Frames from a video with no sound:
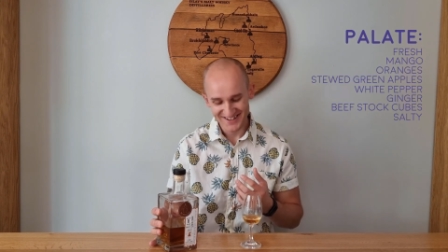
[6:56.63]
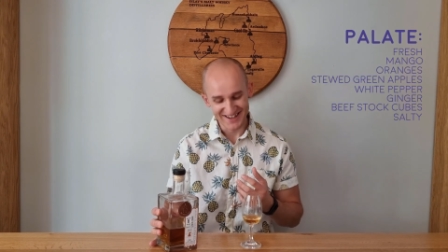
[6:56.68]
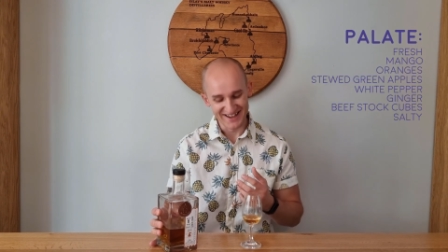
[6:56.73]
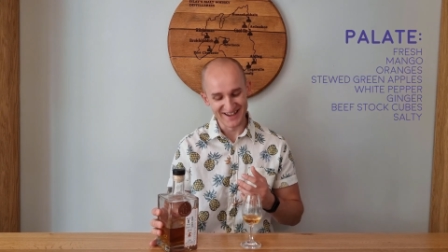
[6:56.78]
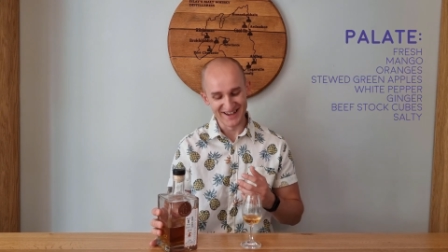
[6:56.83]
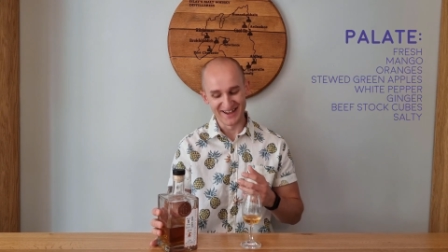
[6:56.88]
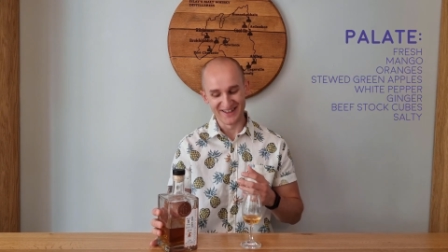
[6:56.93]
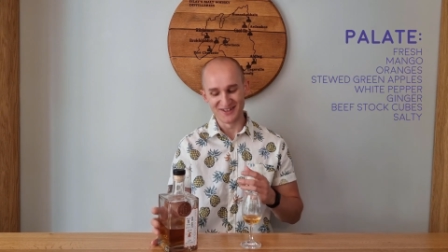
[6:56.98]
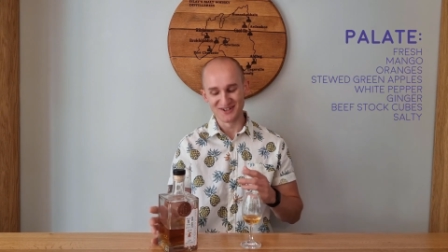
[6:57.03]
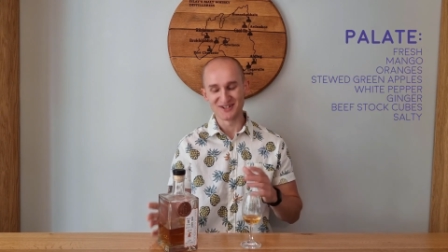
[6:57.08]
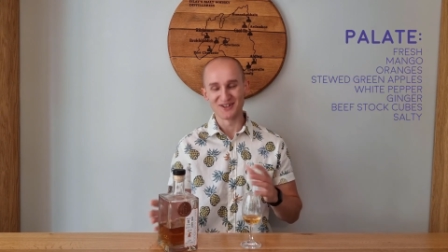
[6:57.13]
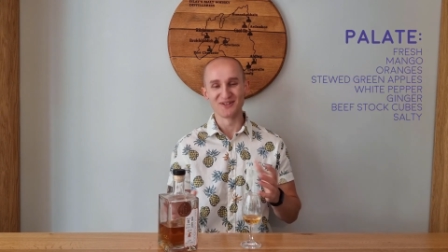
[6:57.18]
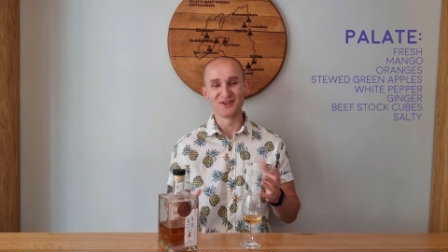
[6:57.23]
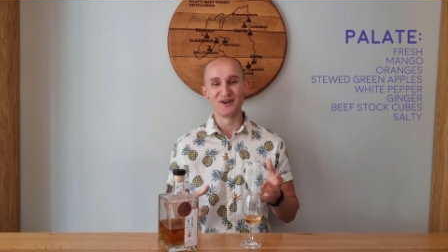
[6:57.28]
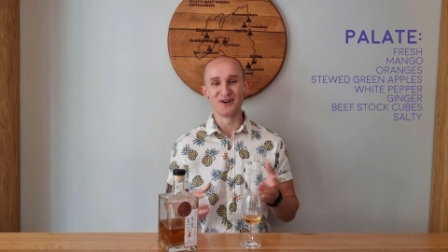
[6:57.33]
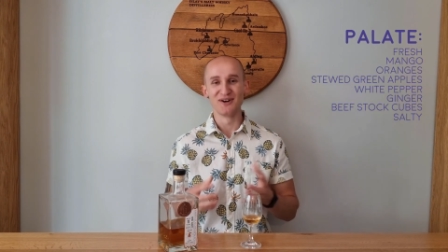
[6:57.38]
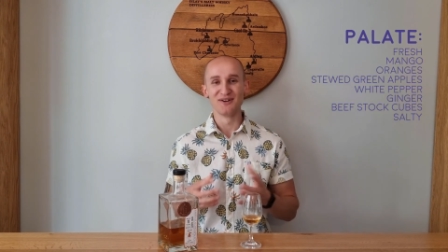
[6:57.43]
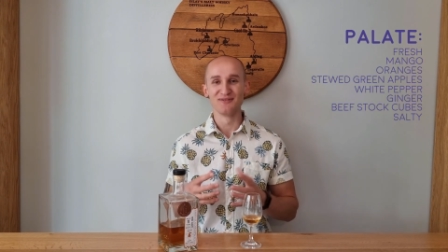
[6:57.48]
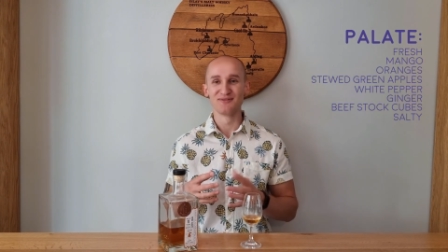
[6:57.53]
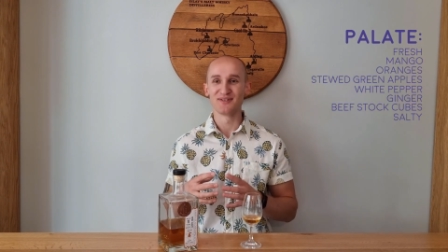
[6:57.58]
uh, there's a
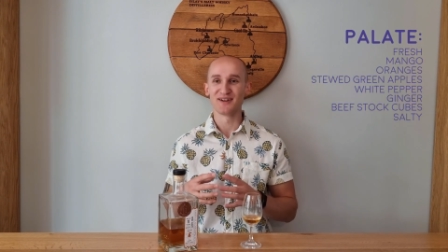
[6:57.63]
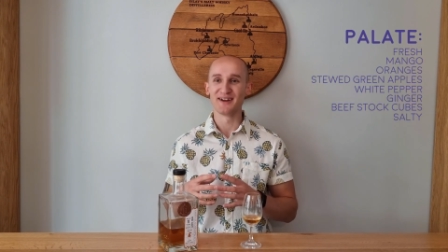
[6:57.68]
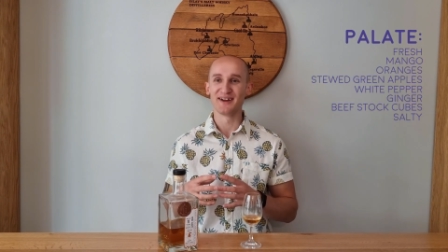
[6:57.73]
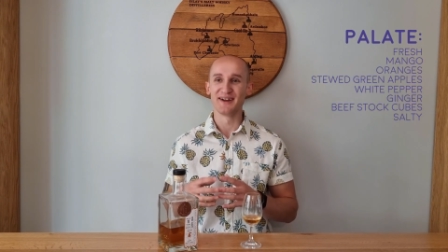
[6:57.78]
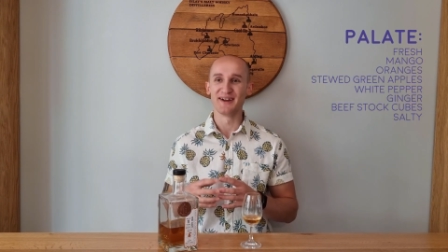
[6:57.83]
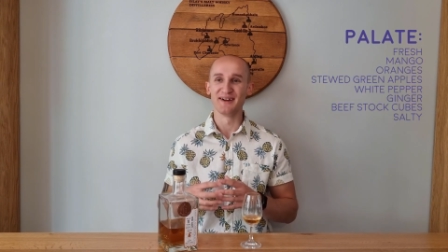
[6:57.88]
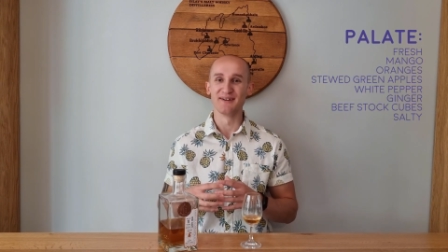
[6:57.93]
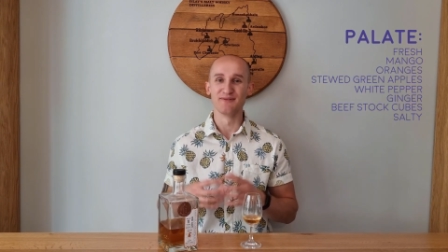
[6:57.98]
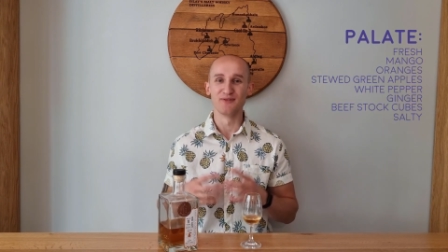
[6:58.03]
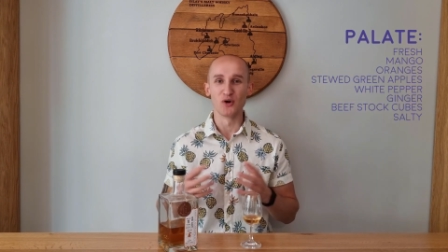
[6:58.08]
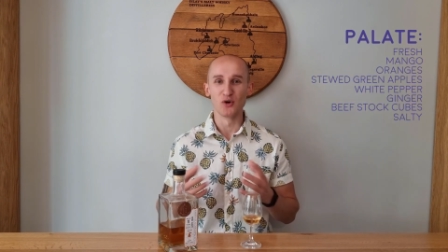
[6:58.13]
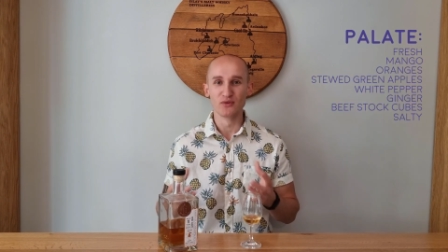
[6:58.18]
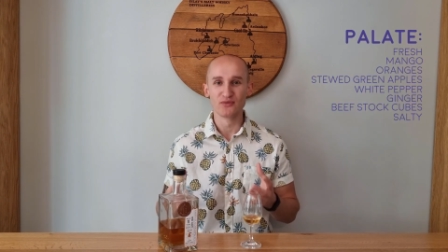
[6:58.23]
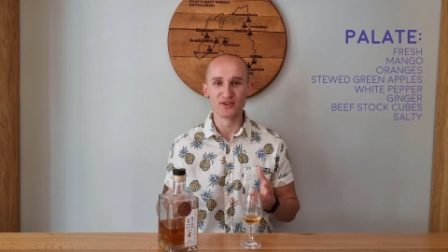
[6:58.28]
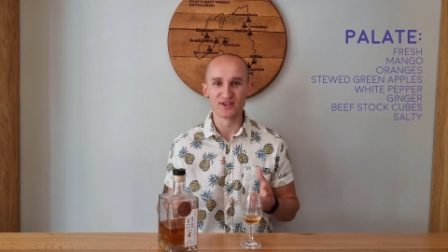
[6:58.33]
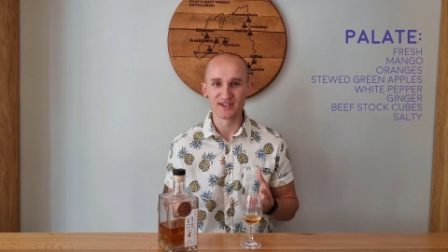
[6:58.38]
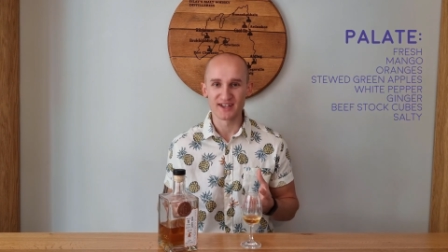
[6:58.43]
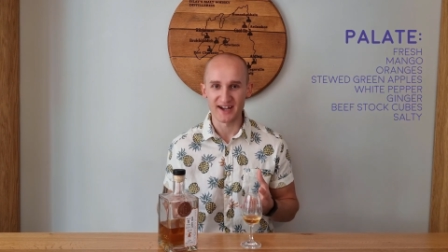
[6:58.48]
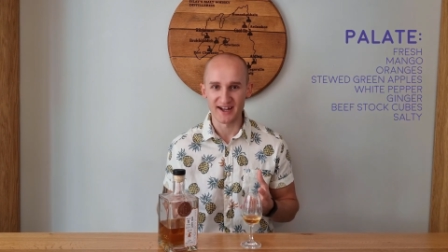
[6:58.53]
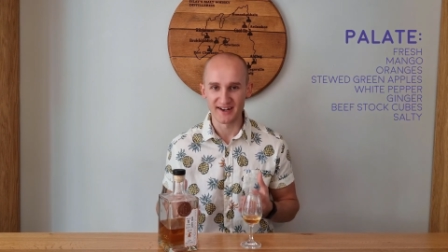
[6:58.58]
lot of uh,
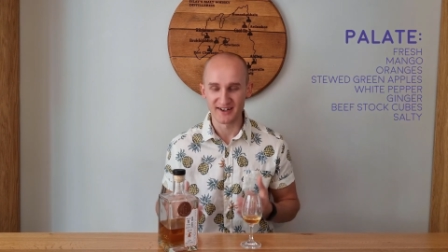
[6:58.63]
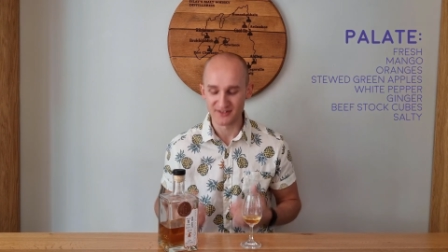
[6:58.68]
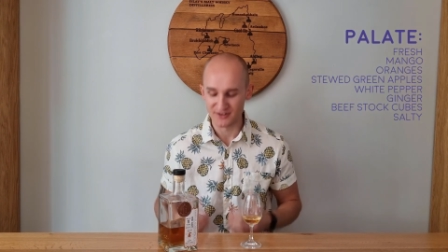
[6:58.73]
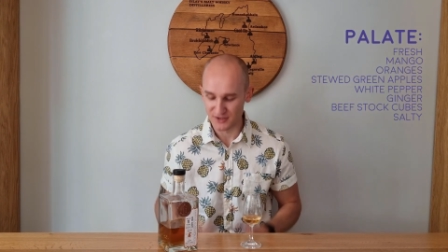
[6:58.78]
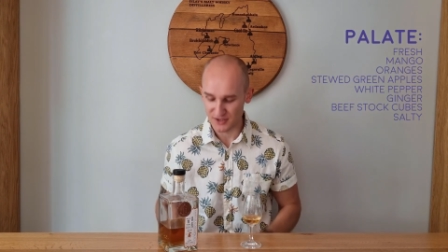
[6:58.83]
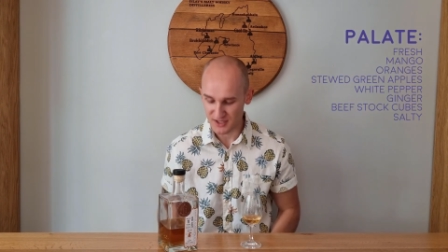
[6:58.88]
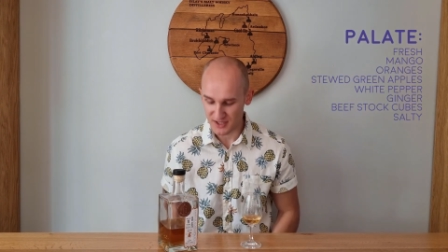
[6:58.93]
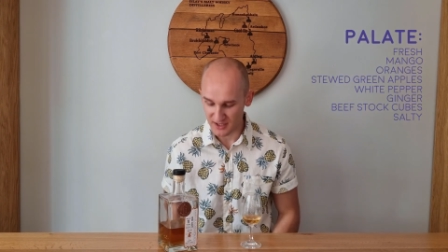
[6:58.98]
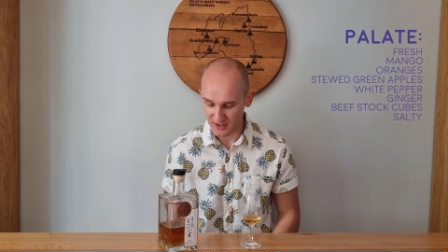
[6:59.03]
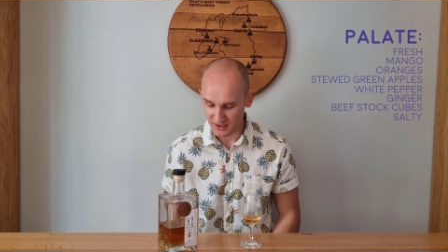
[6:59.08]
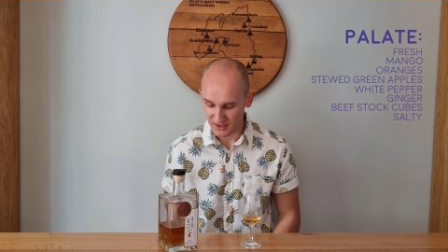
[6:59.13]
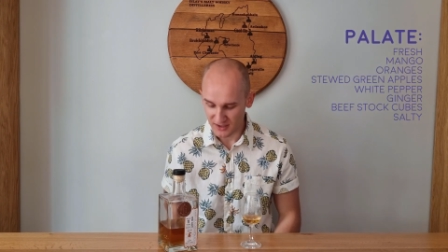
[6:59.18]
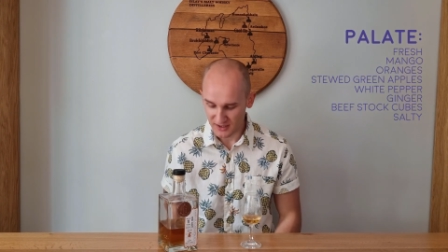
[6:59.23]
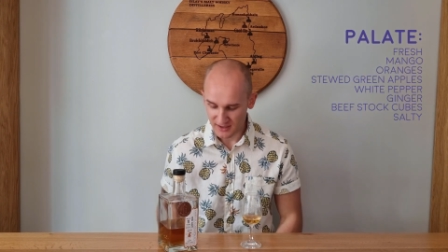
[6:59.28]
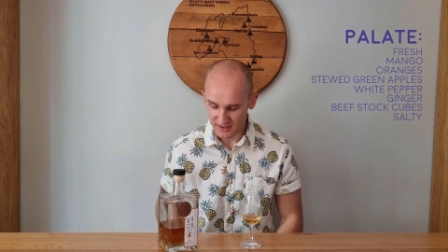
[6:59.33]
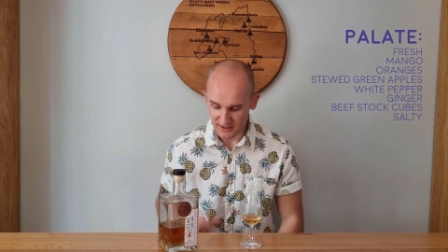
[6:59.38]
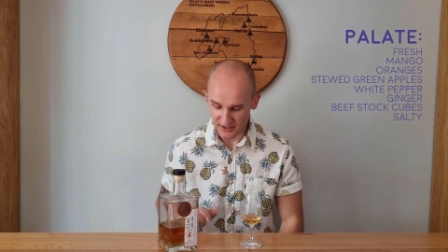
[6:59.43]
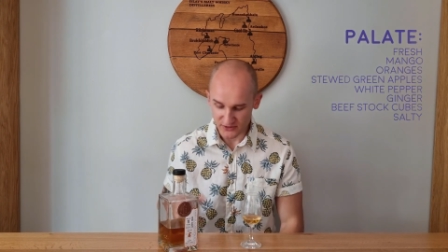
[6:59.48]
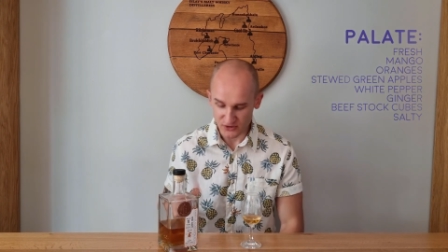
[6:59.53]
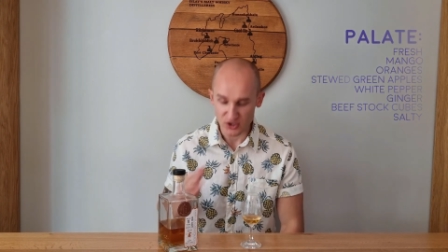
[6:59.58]
evolving characters there,
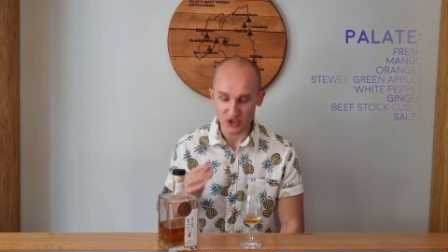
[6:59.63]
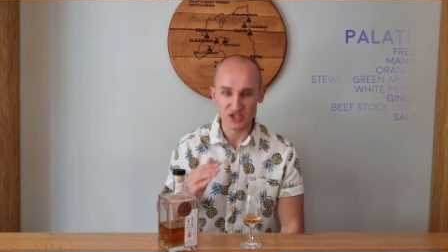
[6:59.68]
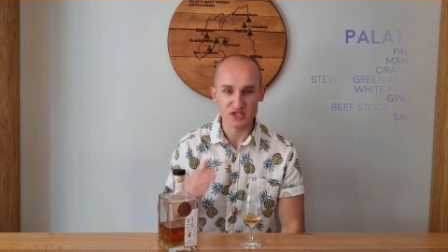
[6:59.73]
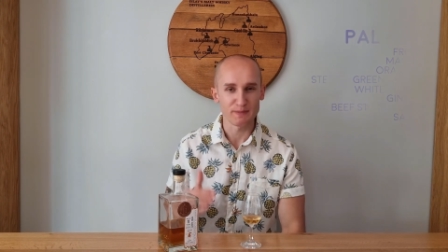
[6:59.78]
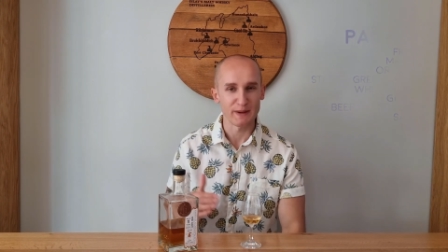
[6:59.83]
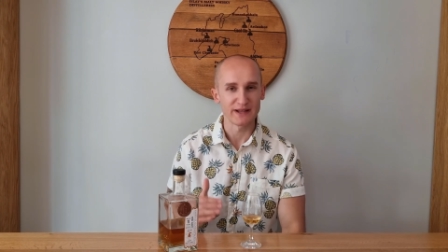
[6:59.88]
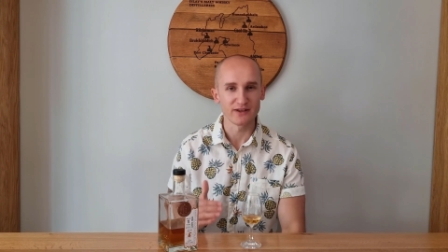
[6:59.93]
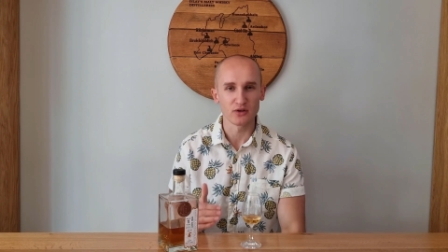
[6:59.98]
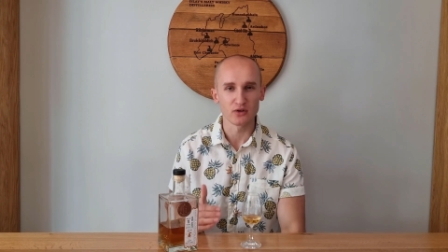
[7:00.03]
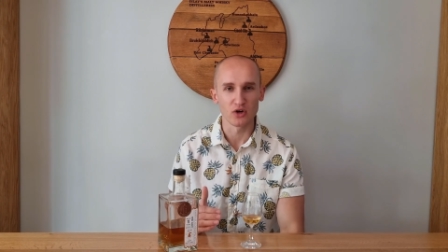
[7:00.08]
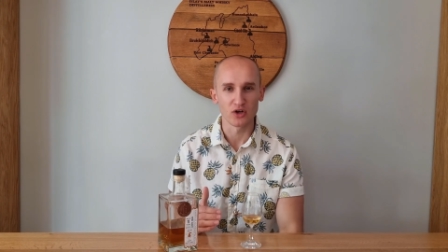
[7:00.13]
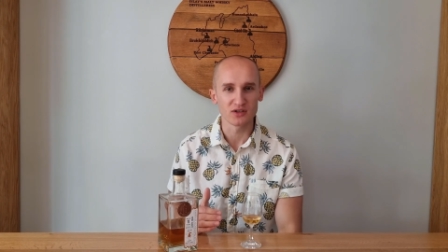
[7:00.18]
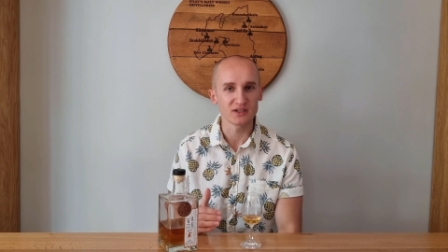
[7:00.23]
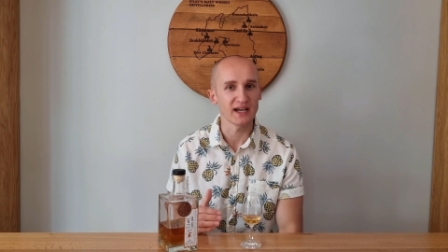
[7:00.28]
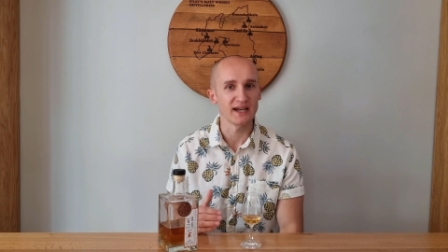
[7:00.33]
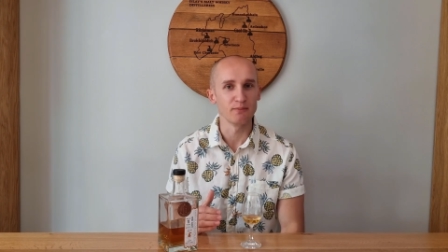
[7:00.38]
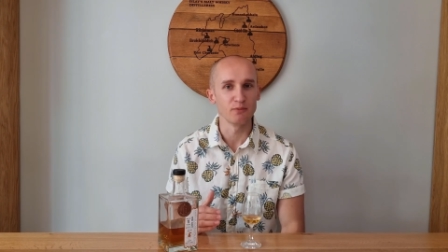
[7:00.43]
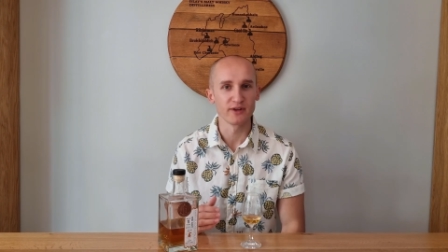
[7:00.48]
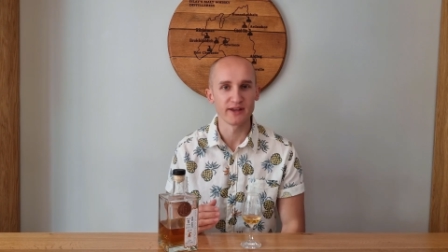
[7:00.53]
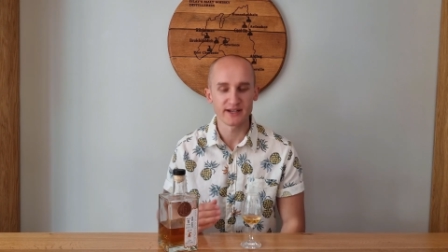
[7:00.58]
and you could spend a lot of
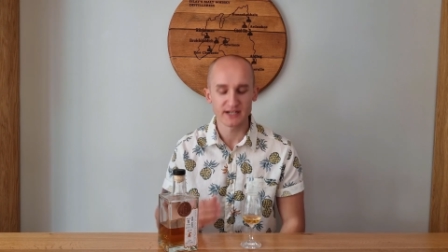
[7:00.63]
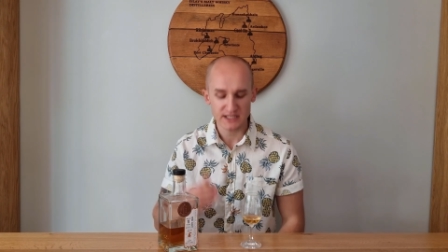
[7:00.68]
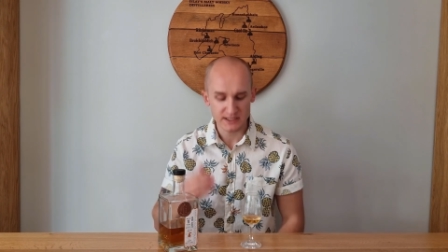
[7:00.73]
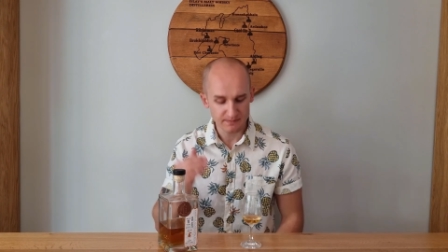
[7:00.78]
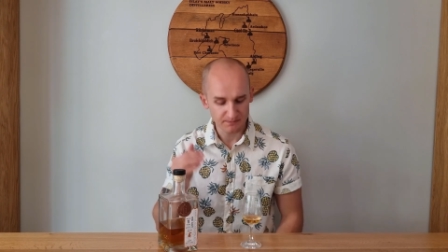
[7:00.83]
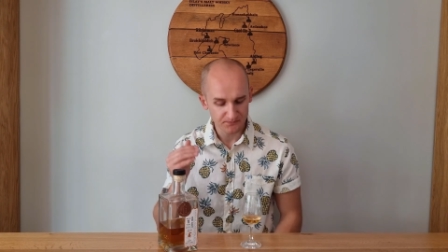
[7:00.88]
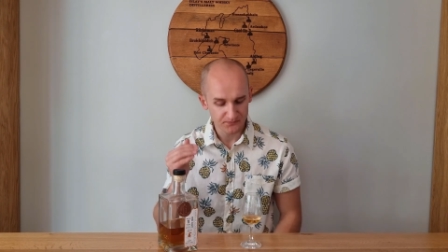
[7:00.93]
time with this.